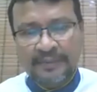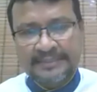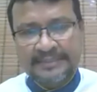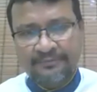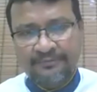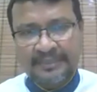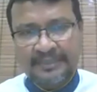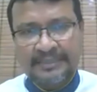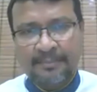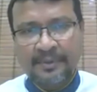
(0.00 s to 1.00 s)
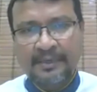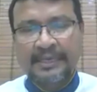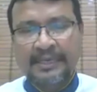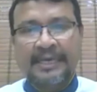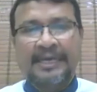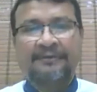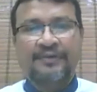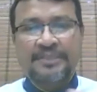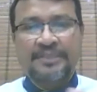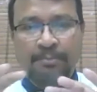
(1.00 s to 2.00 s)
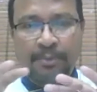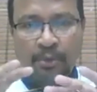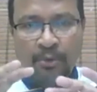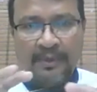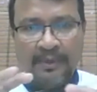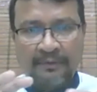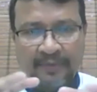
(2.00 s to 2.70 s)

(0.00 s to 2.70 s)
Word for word: Say, for example, if it is a blower oven,